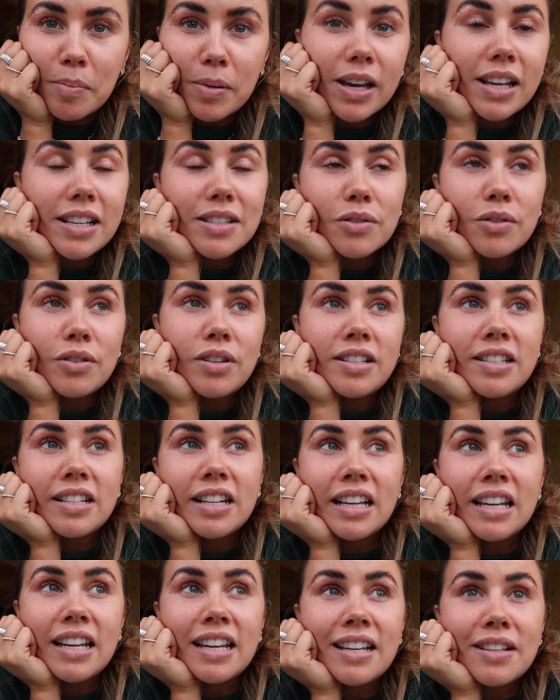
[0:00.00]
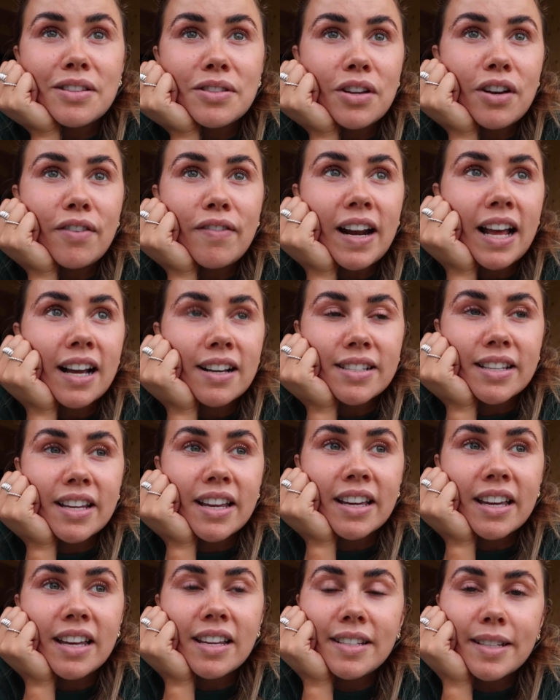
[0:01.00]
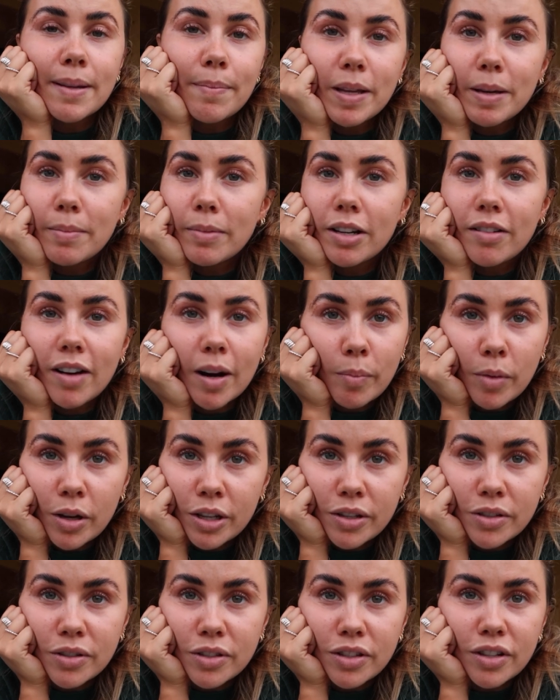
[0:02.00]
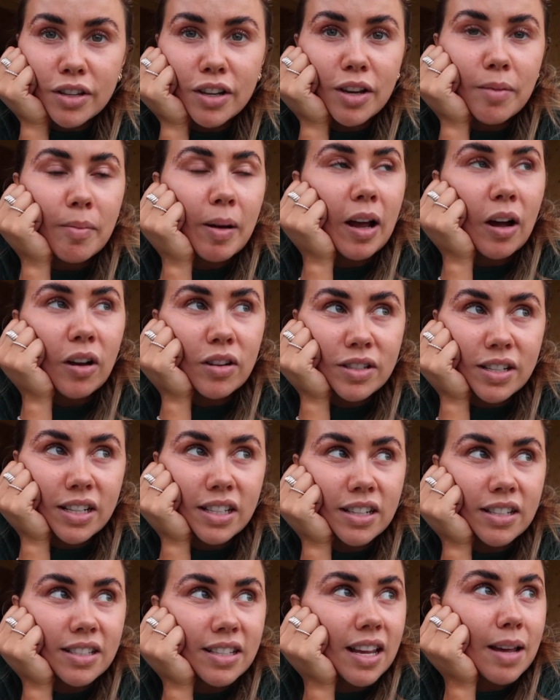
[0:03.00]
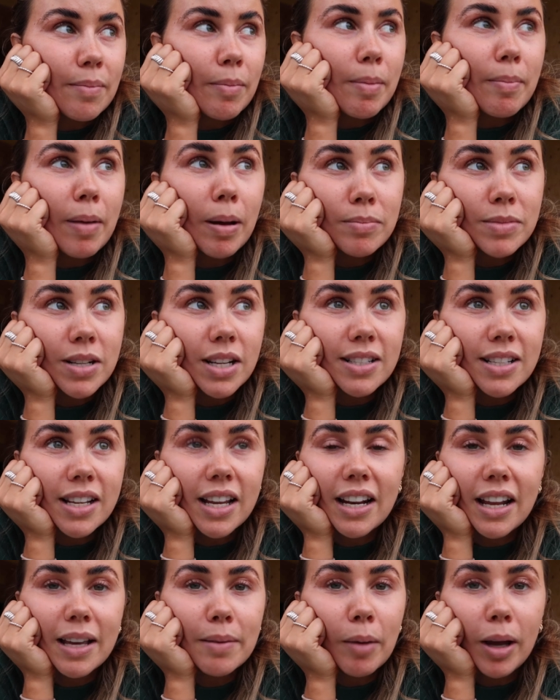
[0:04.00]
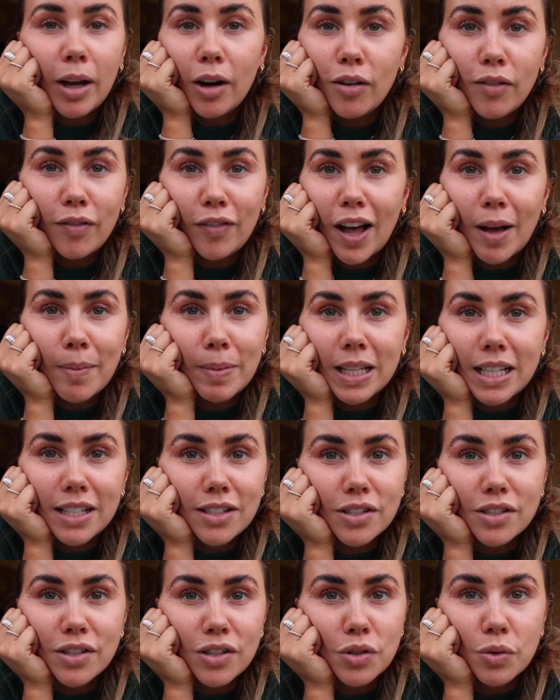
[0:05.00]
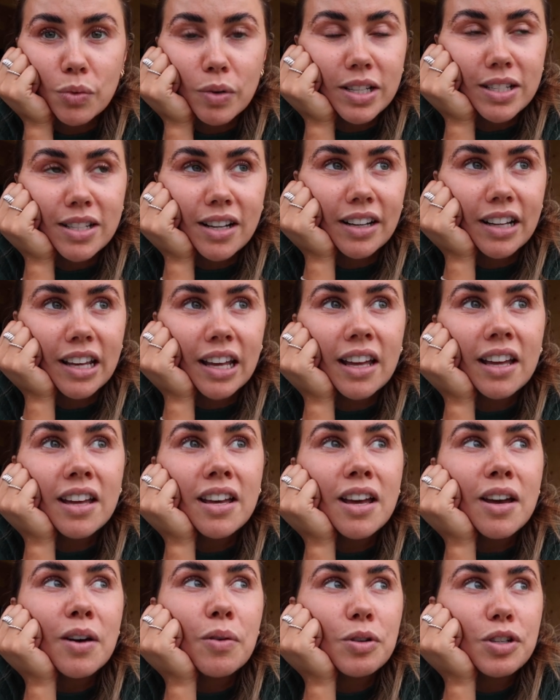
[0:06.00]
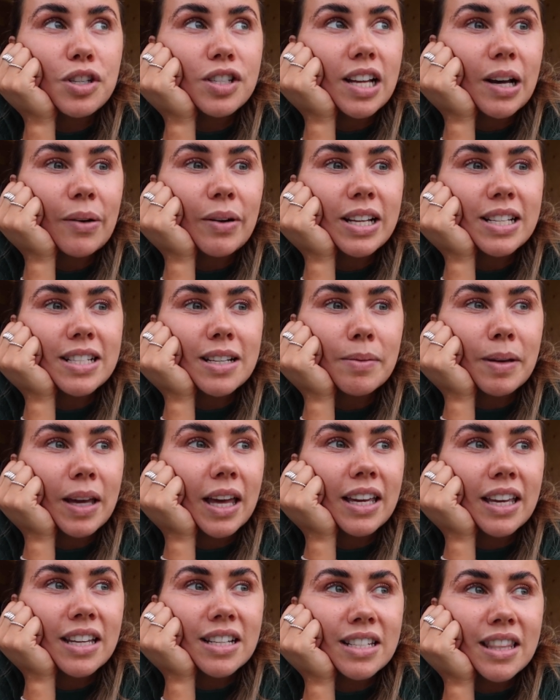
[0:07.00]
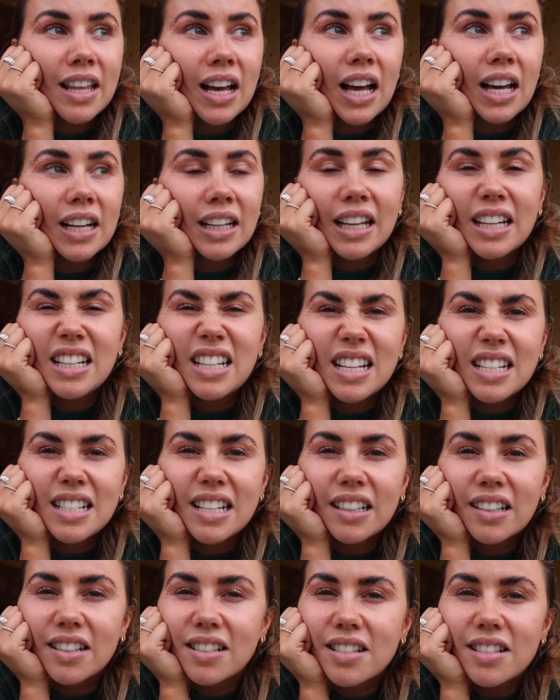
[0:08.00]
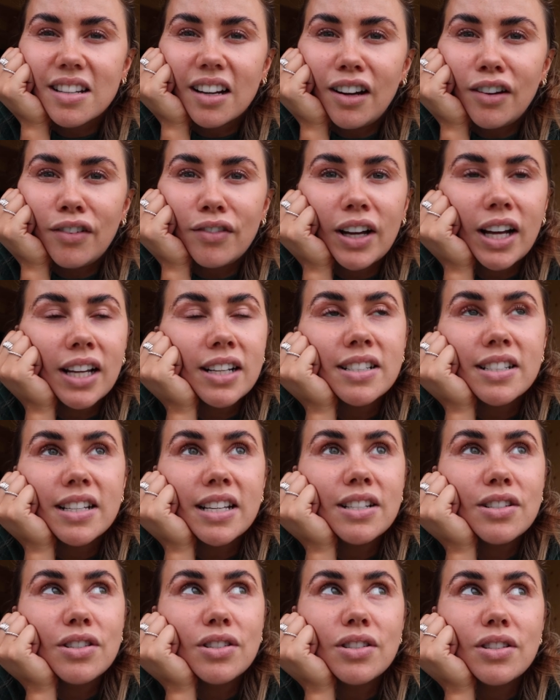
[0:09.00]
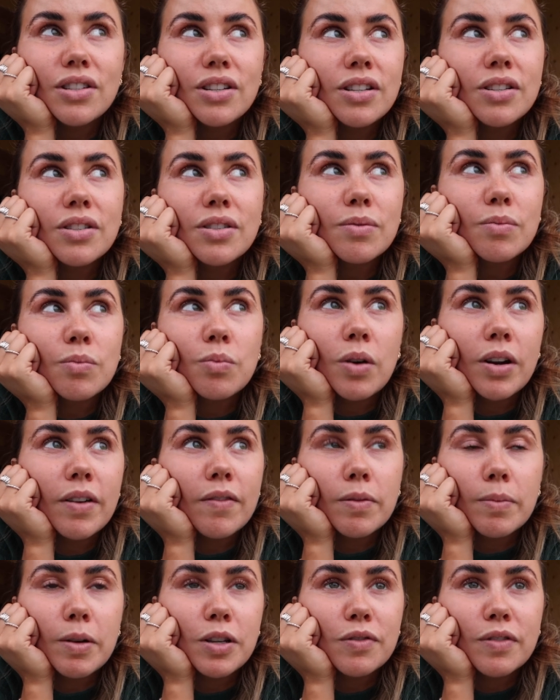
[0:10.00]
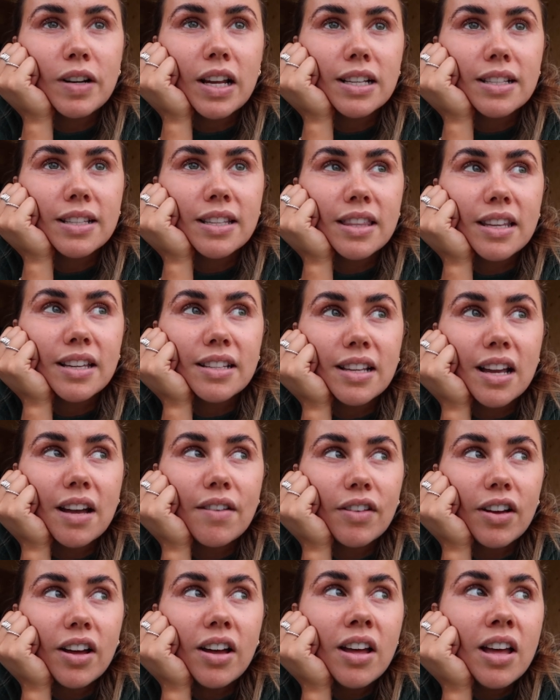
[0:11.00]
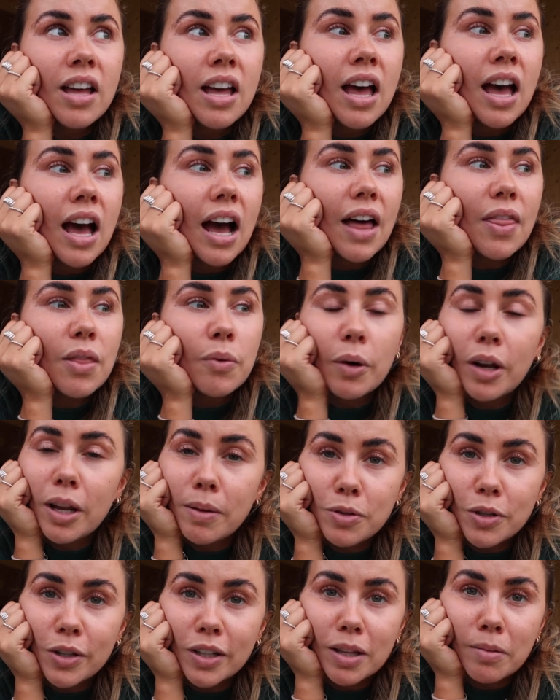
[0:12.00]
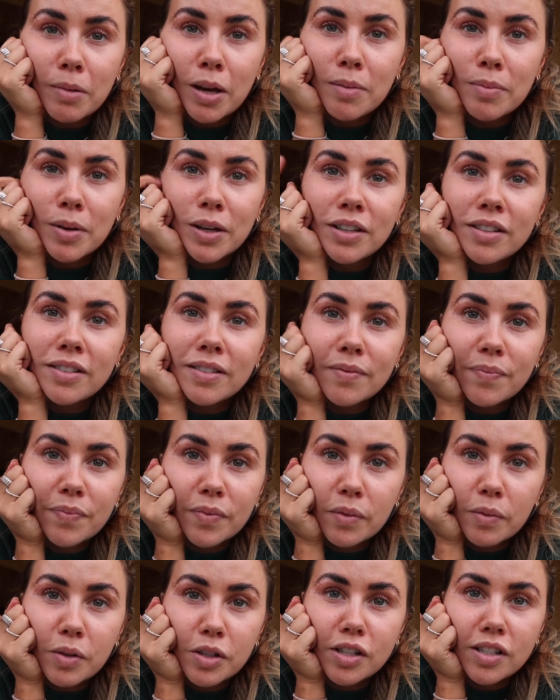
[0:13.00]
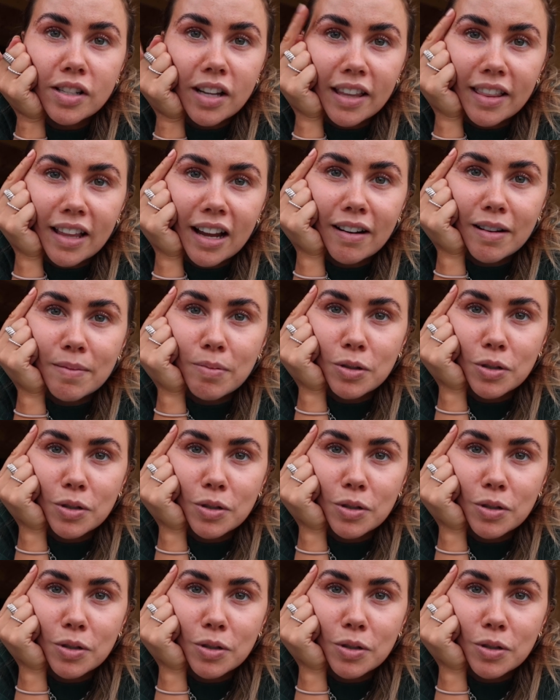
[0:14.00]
But it's honestly so relaxing. It's something my grandma used to do, my auntie does it, my mum does it, like my whole family just has always done it, which is how I ended up getting into that and like knitting and stuff, and it just is one of the most relaxing things ever. And the one I'm doing at the moment, which is like the Harry